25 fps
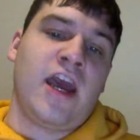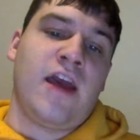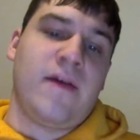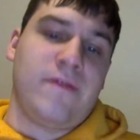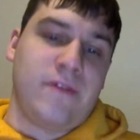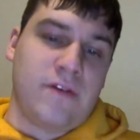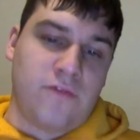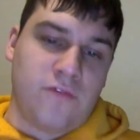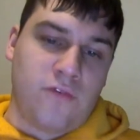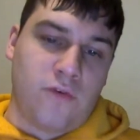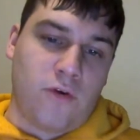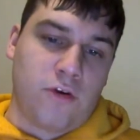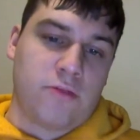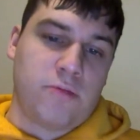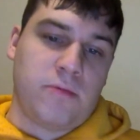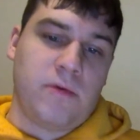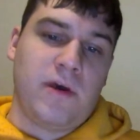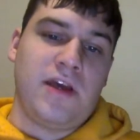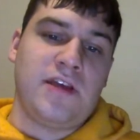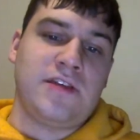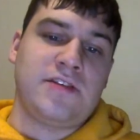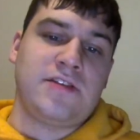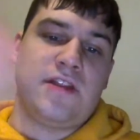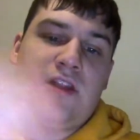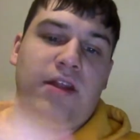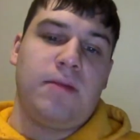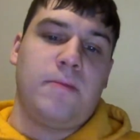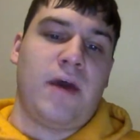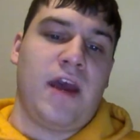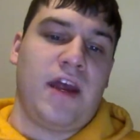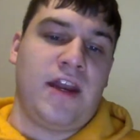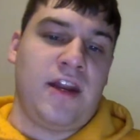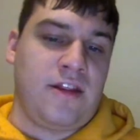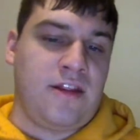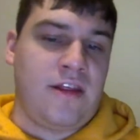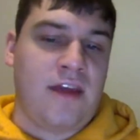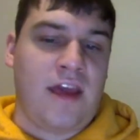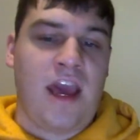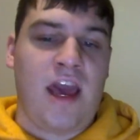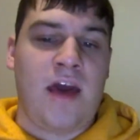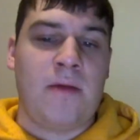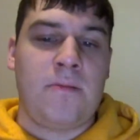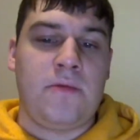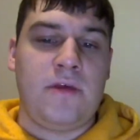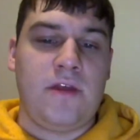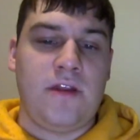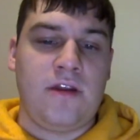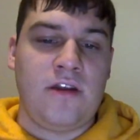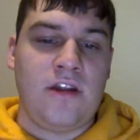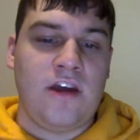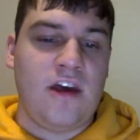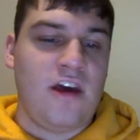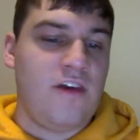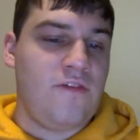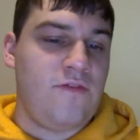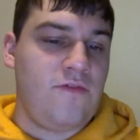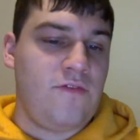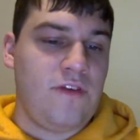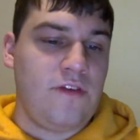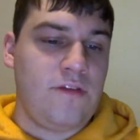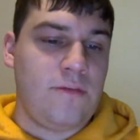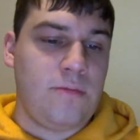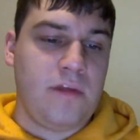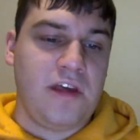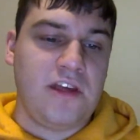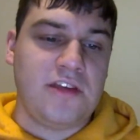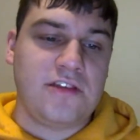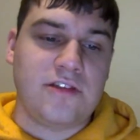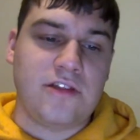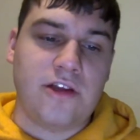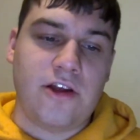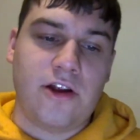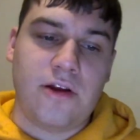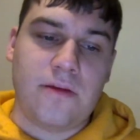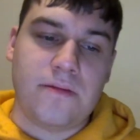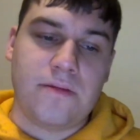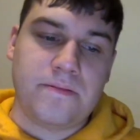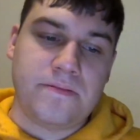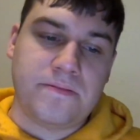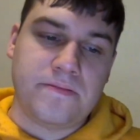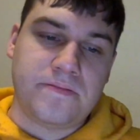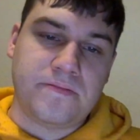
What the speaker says: have in fourth place, and then Minding the Gap in fifth place there.